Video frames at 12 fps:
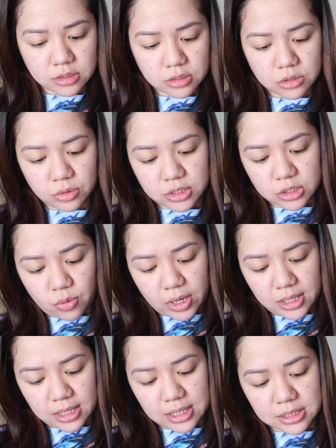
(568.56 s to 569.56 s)
So it's
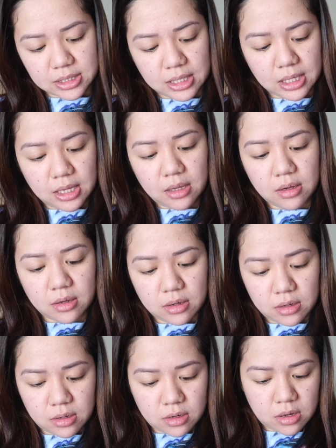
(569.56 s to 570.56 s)
quite easy
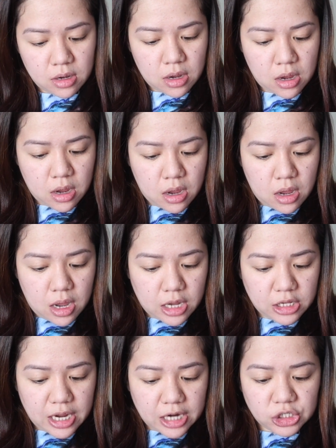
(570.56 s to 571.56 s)

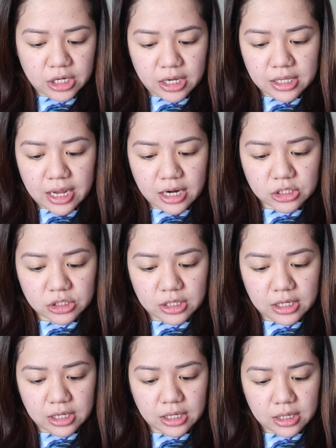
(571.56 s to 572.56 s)
attaching it
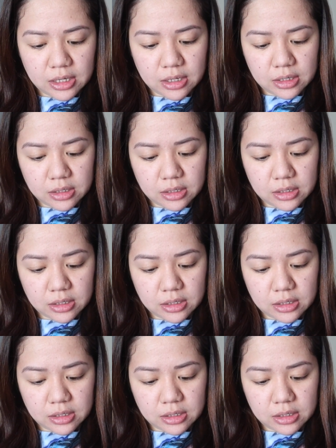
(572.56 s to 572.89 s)
actually.